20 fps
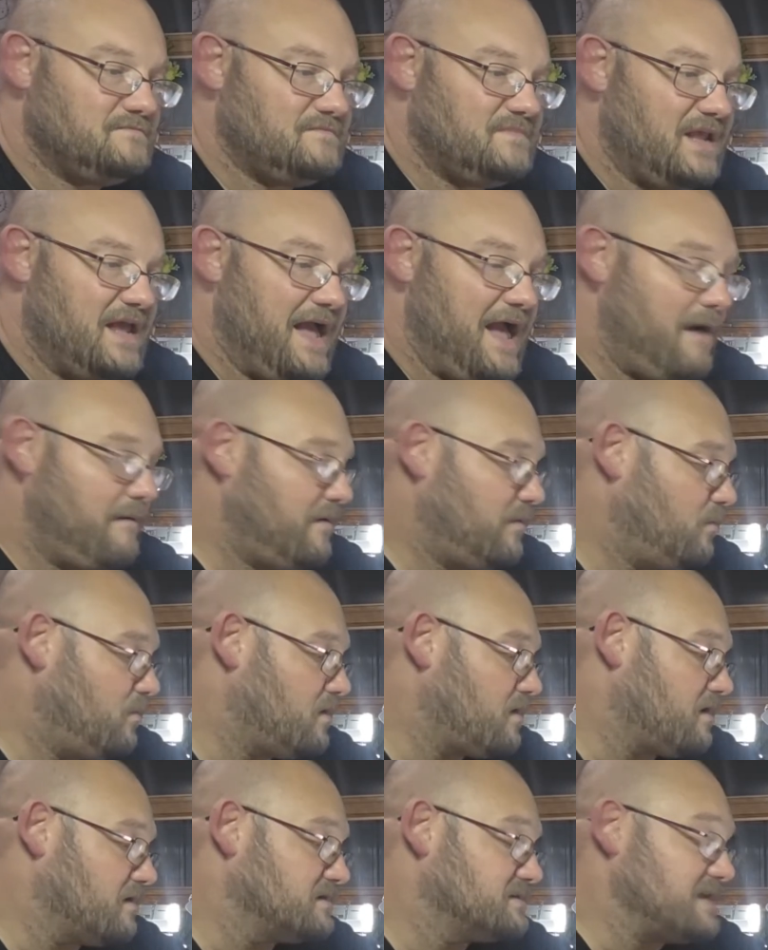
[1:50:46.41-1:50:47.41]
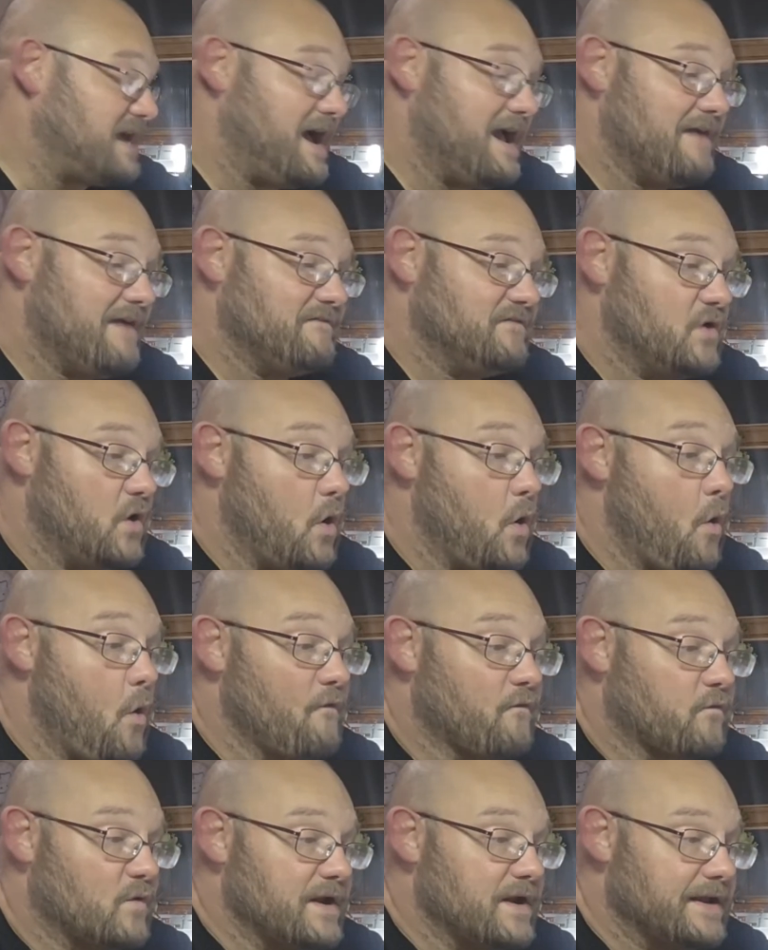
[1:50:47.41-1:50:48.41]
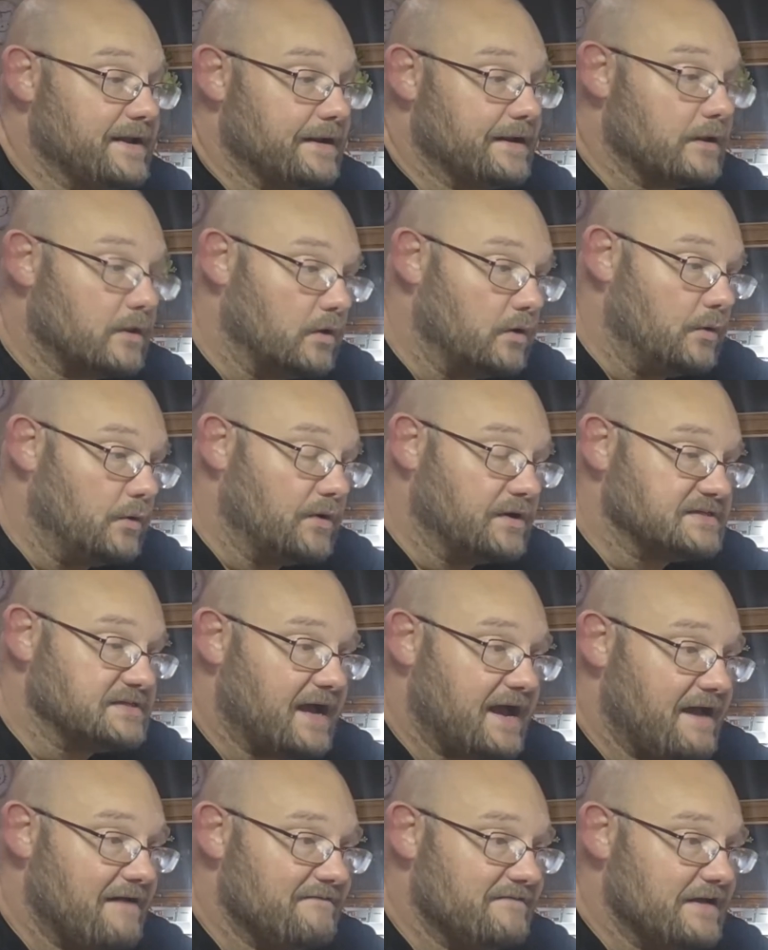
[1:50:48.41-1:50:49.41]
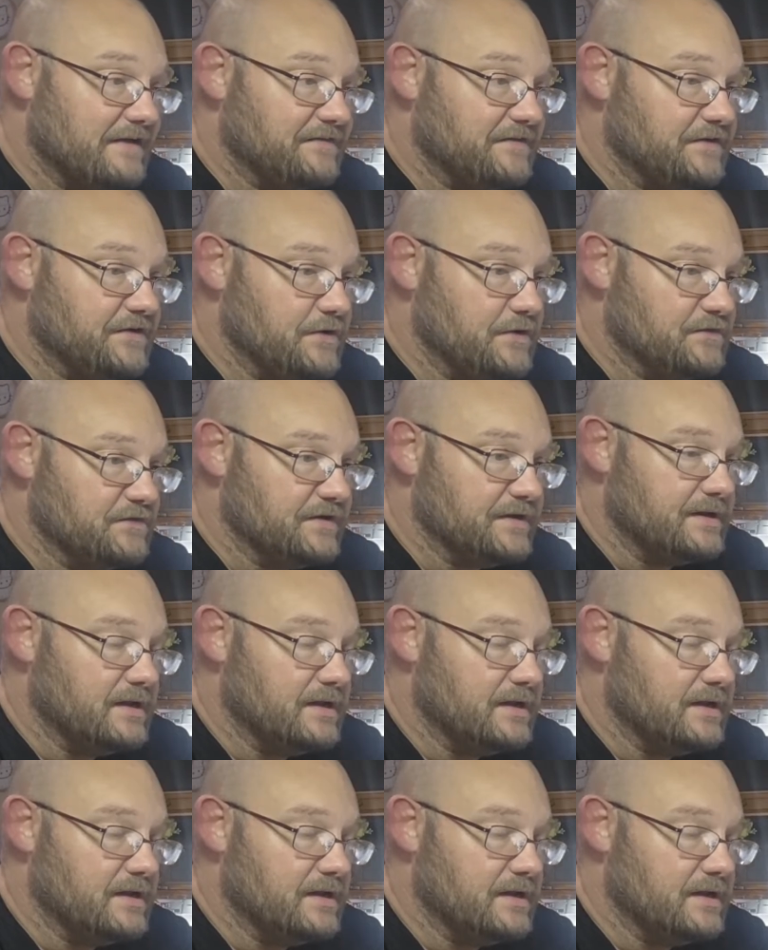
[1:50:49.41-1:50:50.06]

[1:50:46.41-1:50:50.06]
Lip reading: How it works, I have no freaking clue, because I have yet to use it.